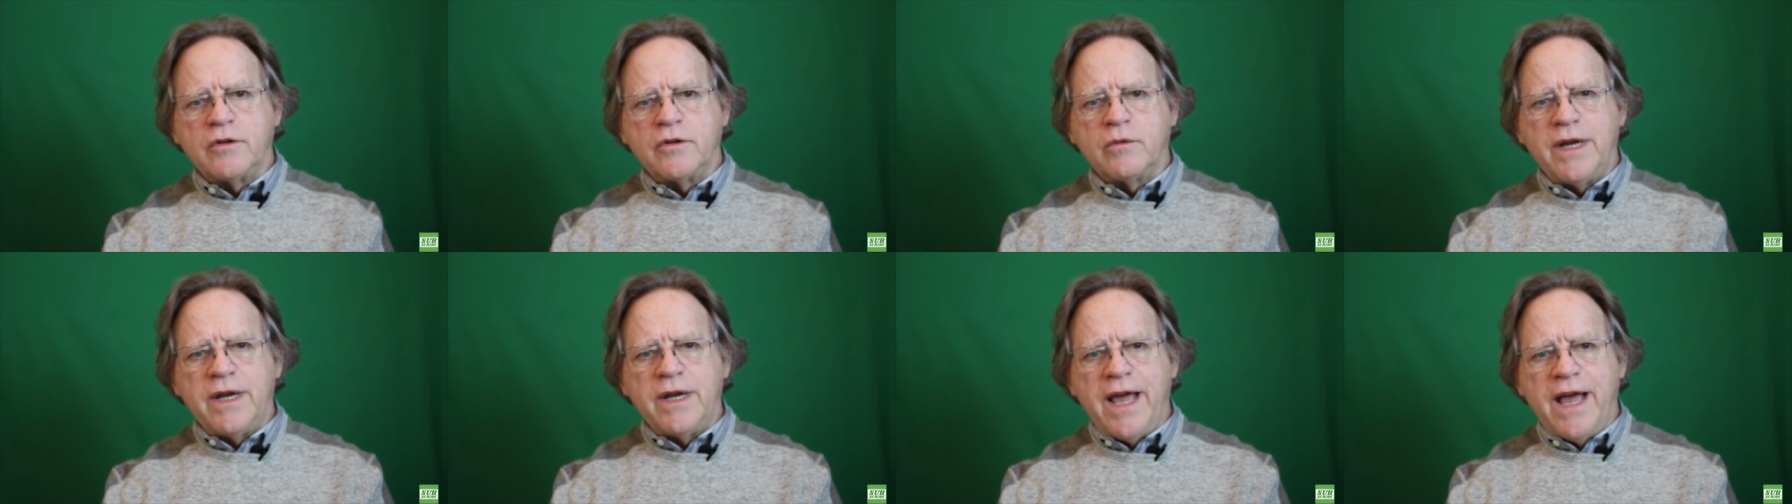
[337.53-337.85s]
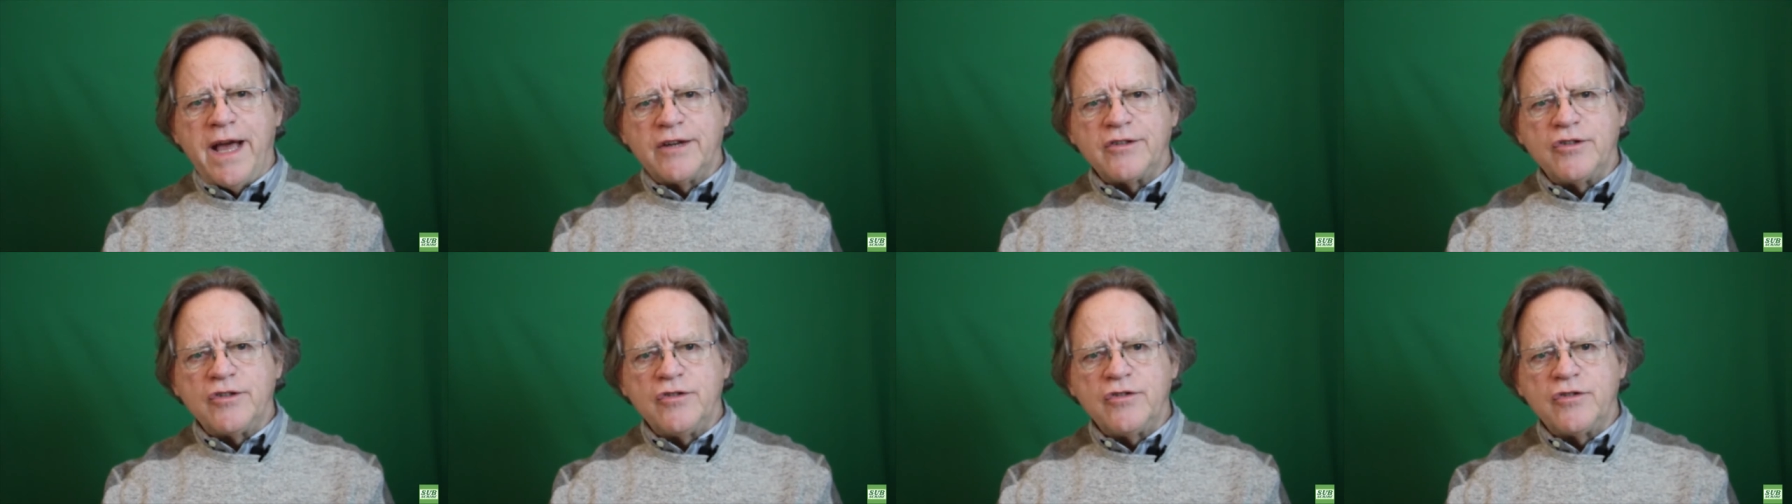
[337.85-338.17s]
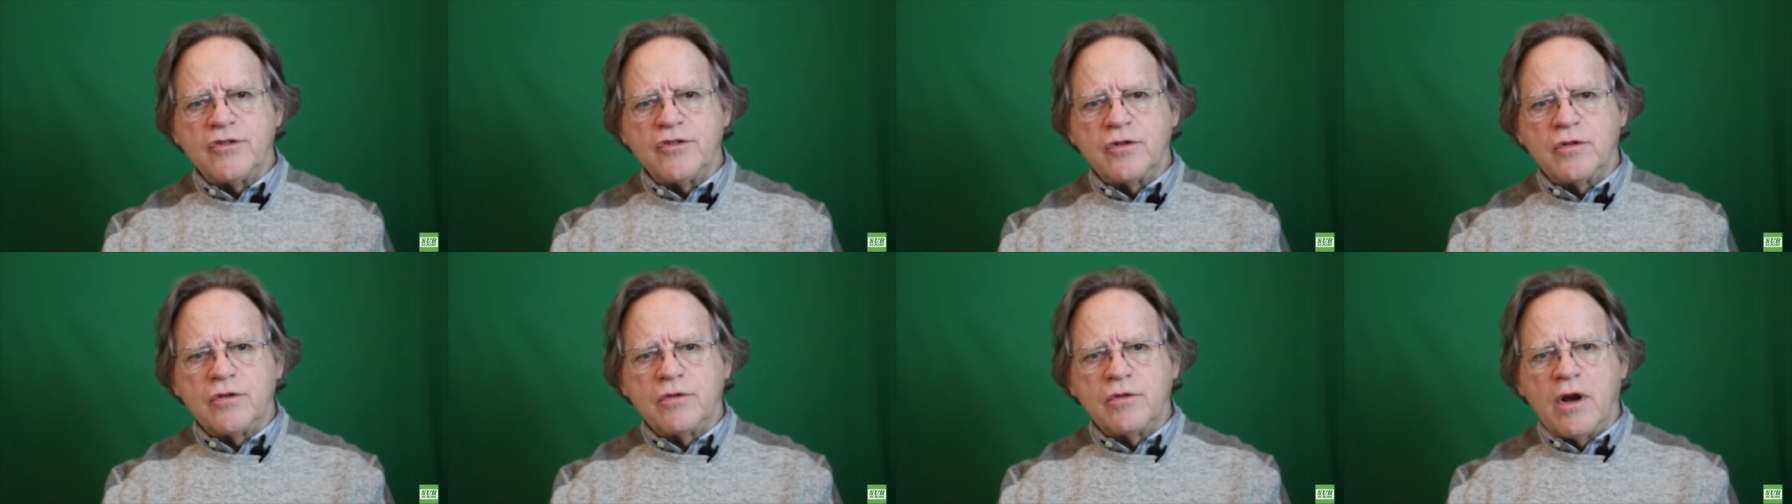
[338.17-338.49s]
reactions
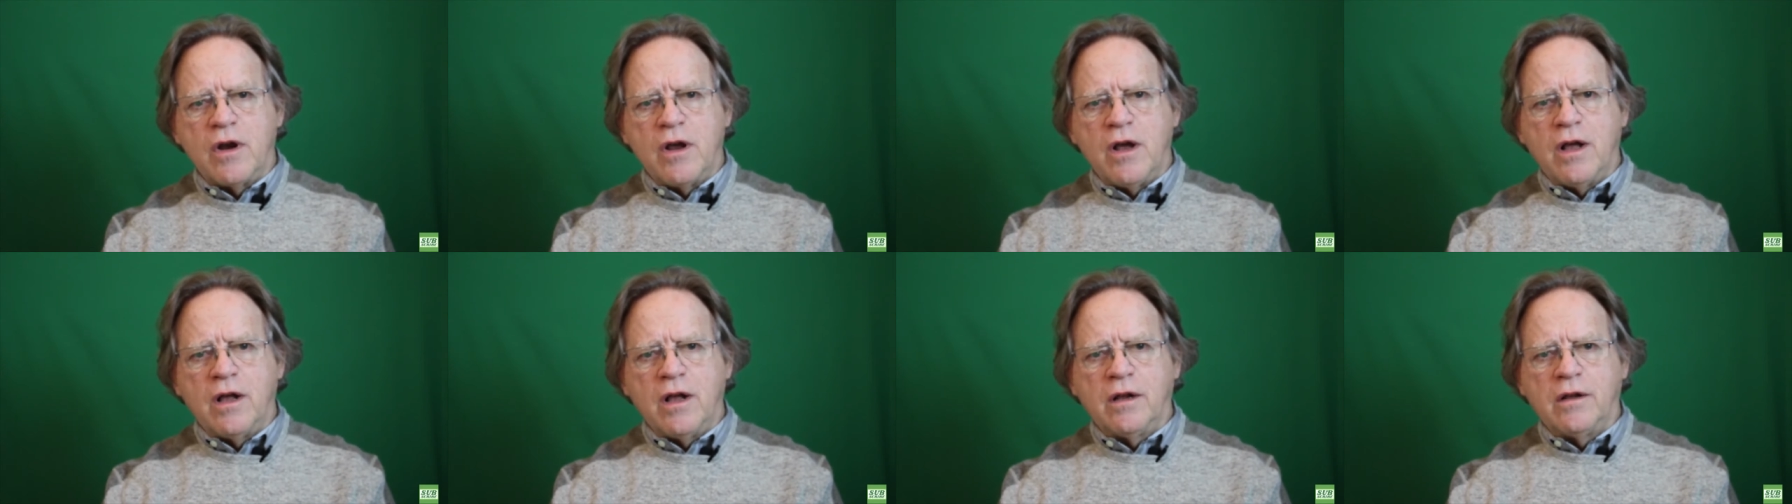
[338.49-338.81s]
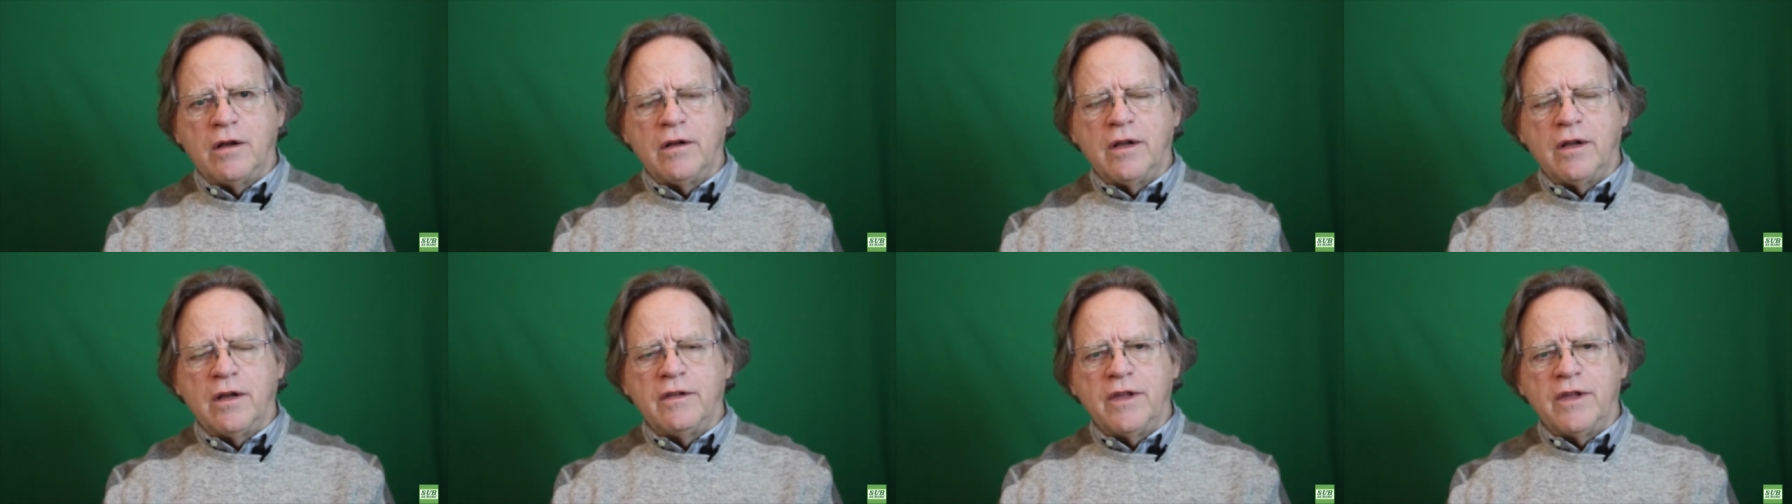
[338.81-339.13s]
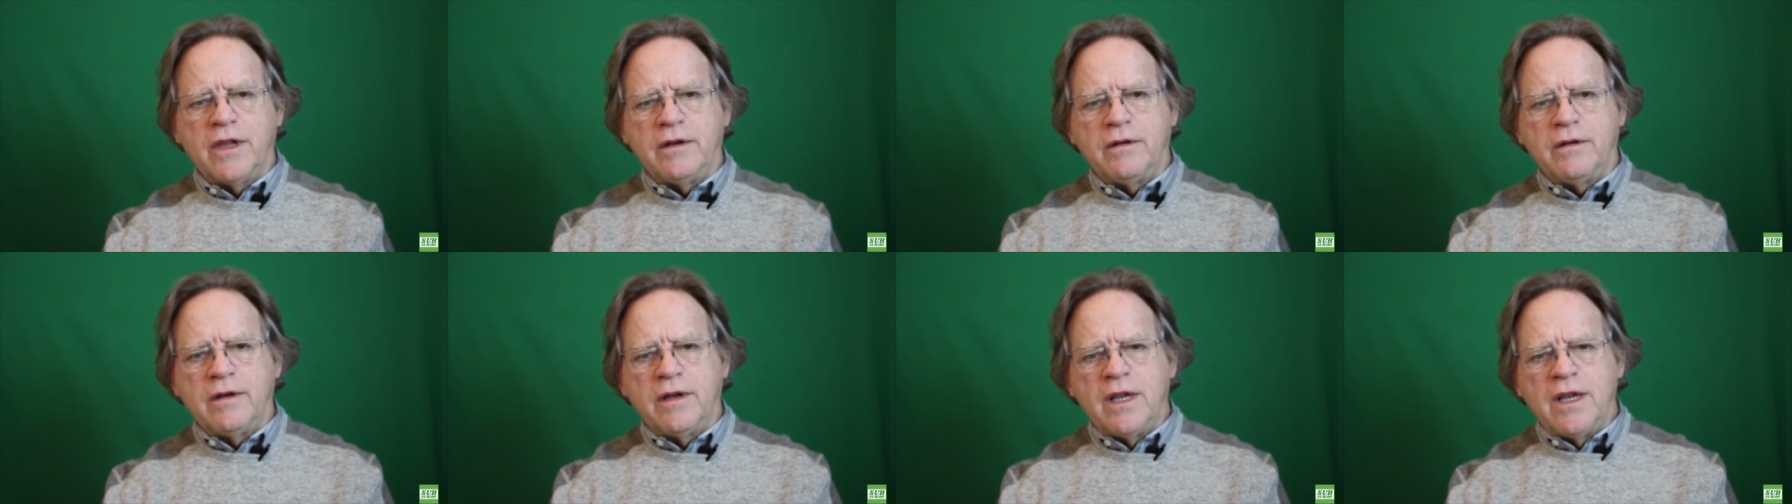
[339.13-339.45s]
are wrong, that